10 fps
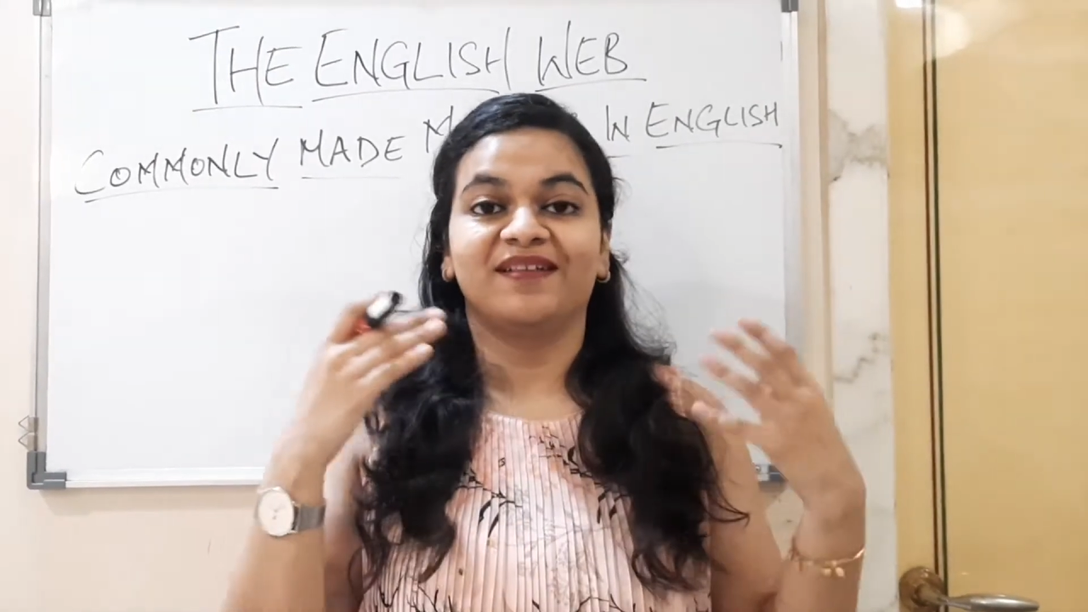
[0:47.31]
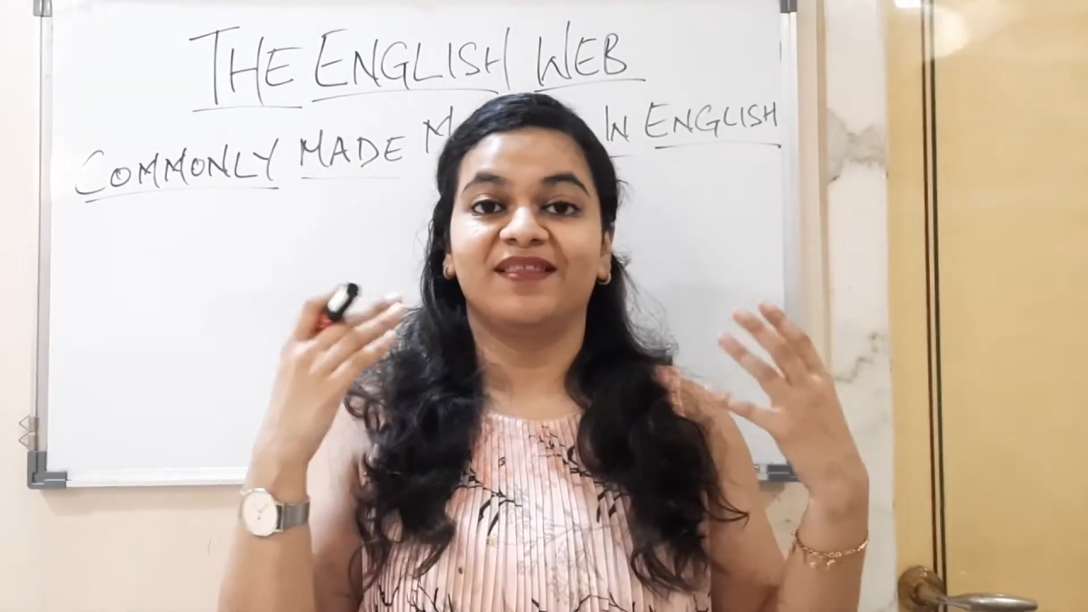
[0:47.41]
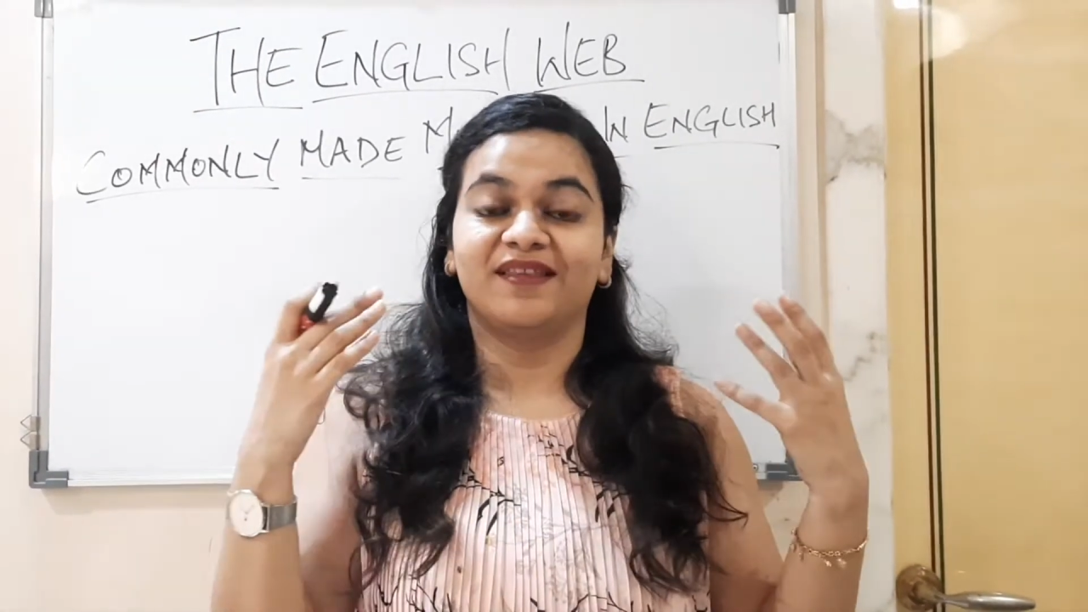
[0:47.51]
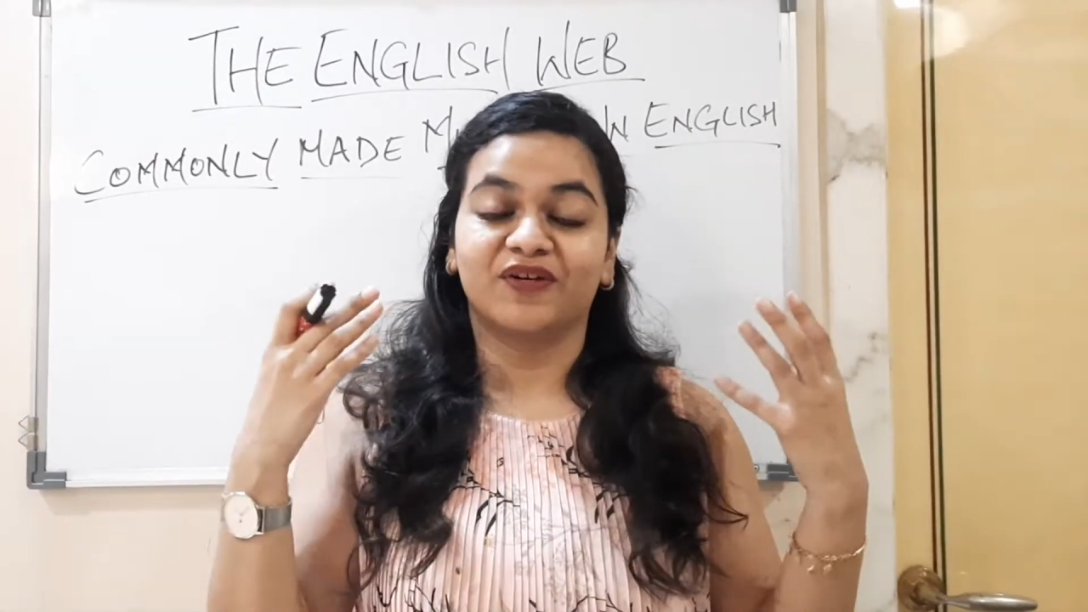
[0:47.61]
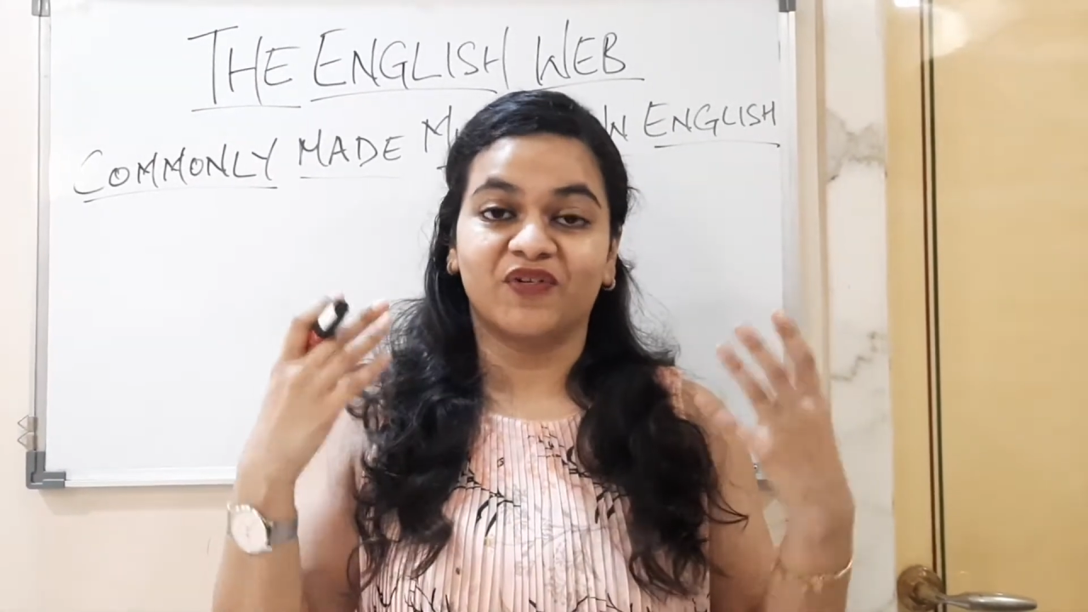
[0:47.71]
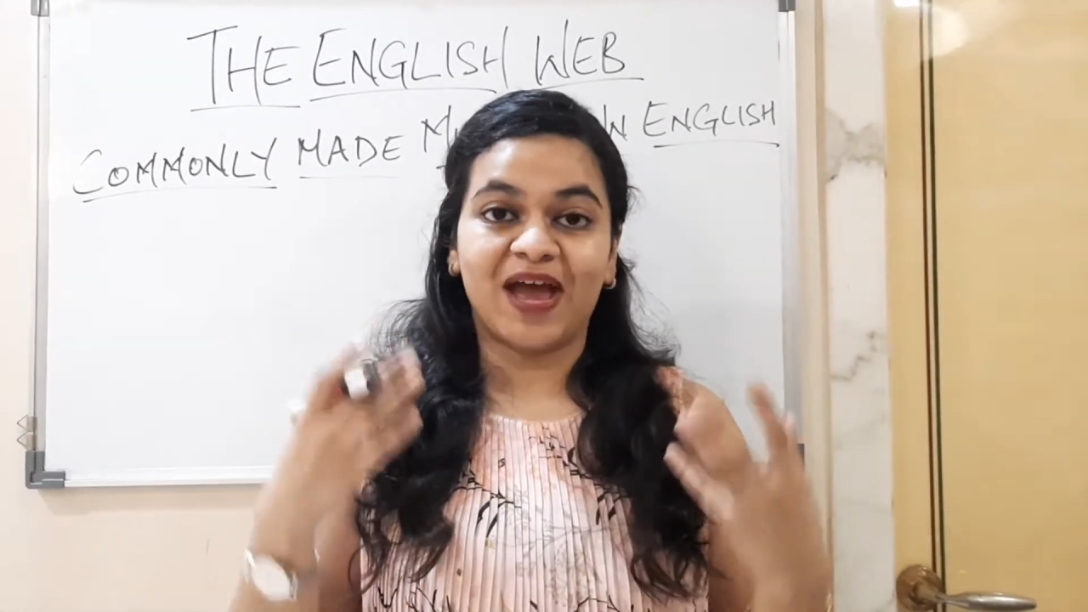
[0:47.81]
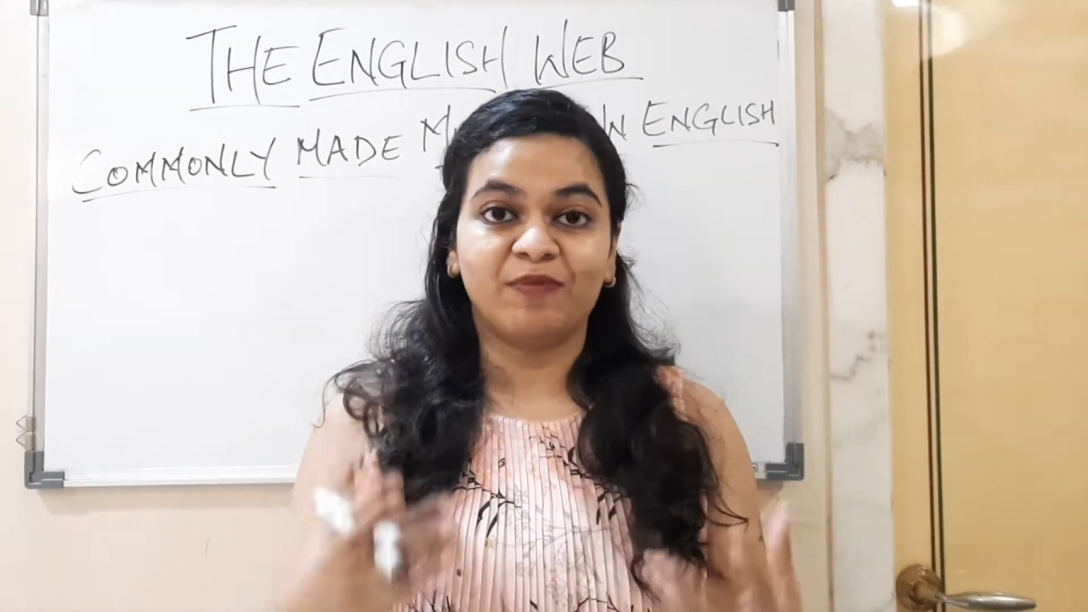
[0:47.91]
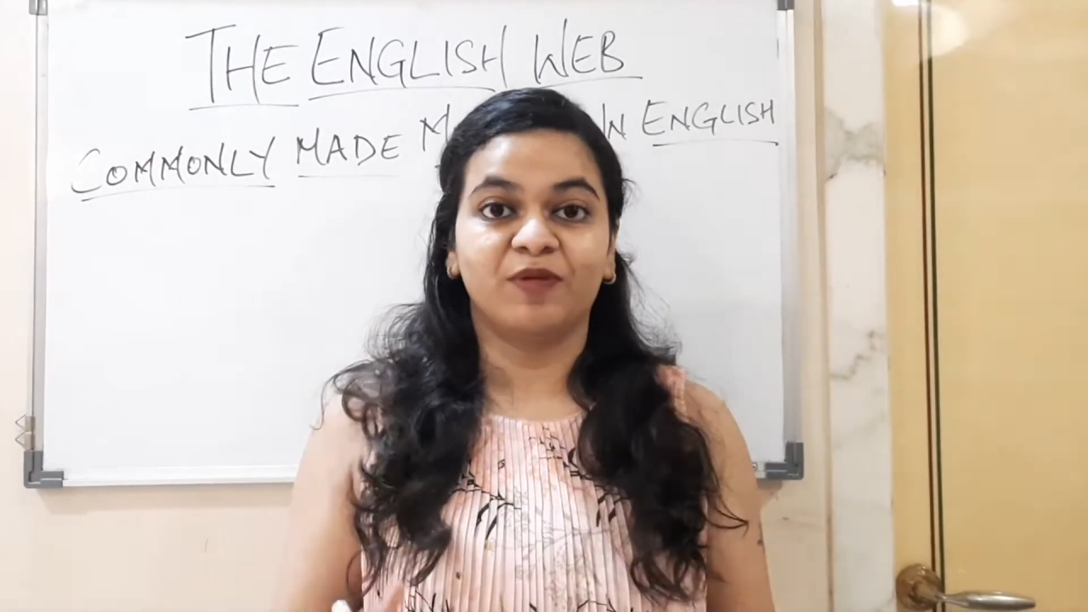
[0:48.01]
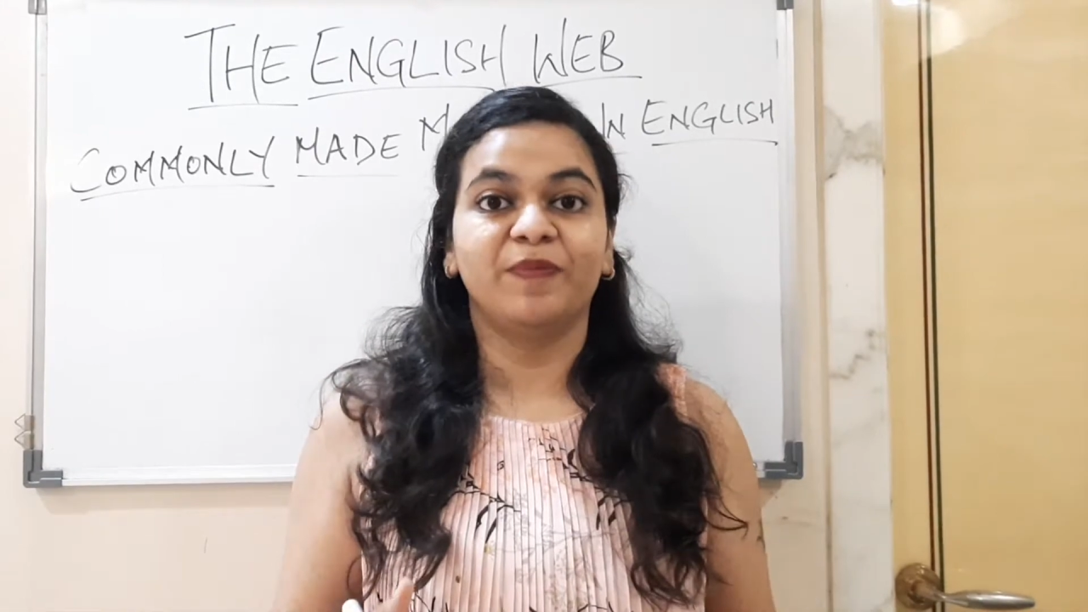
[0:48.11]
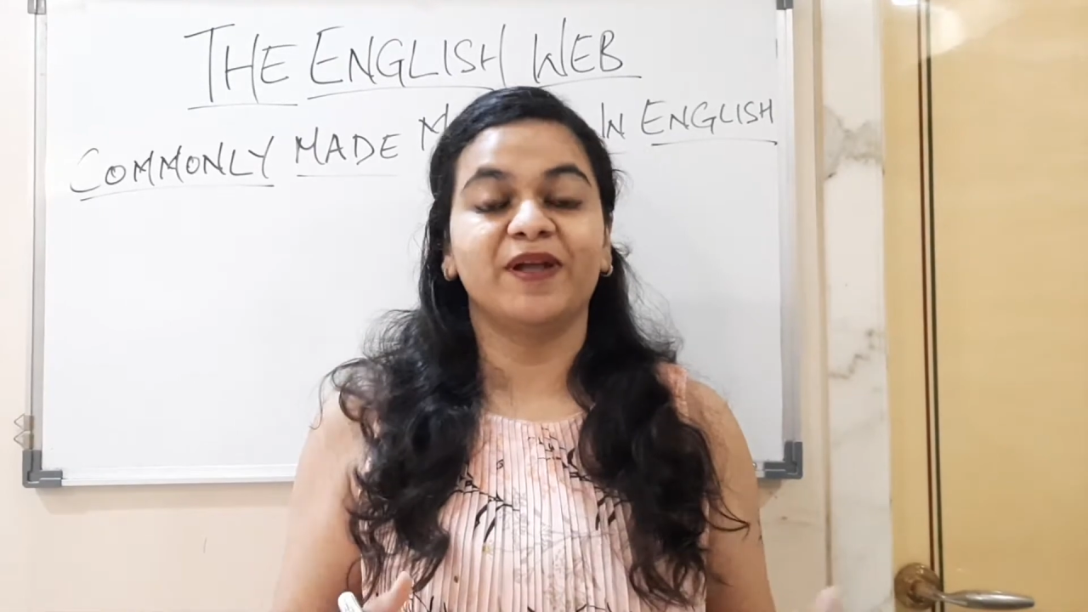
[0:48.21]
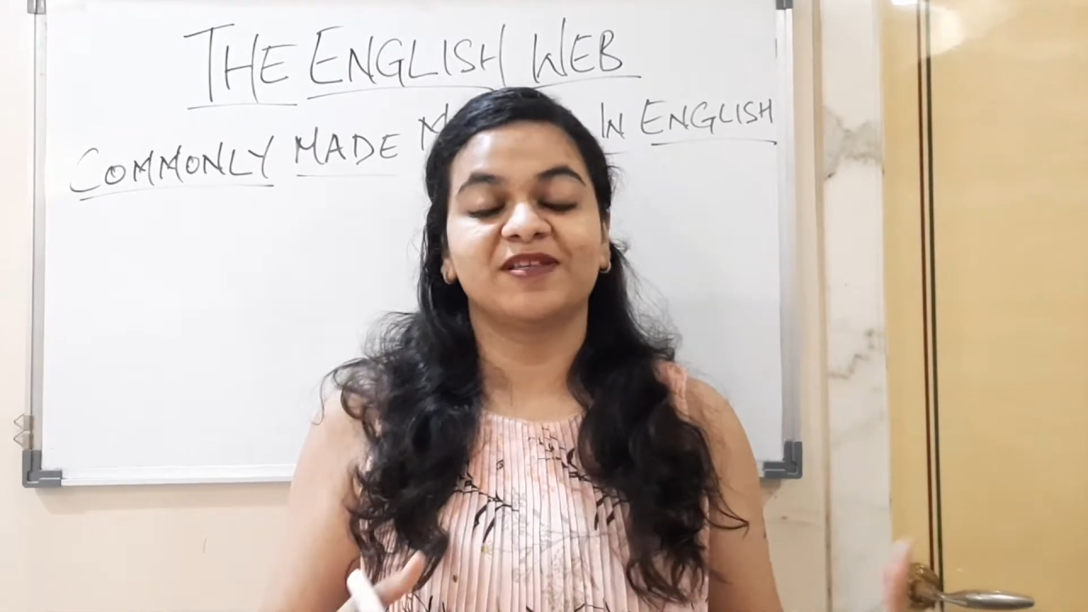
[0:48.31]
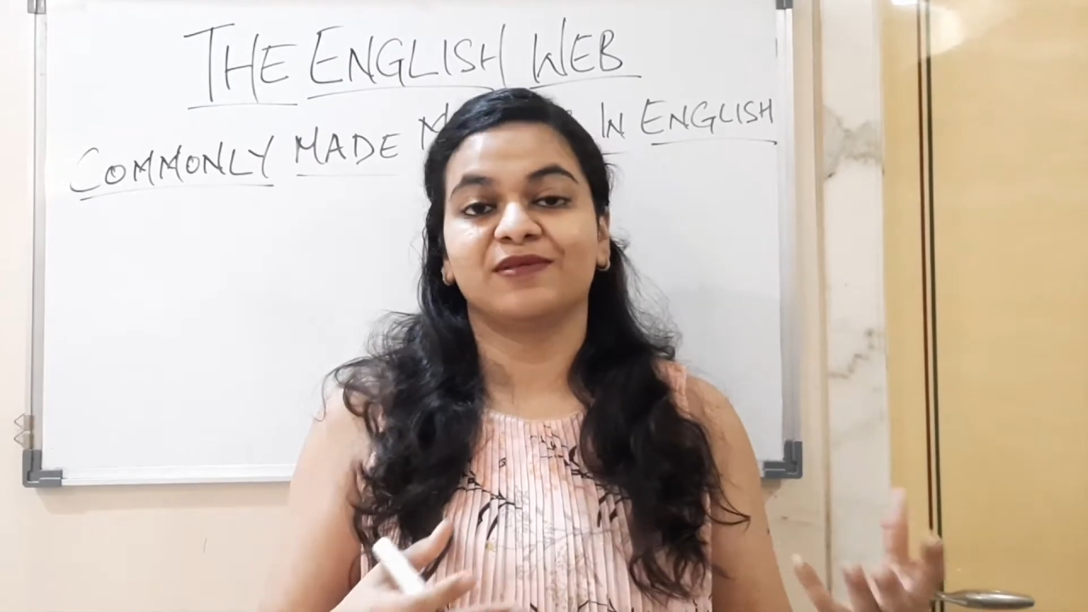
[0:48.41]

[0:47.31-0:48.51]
the grammar bits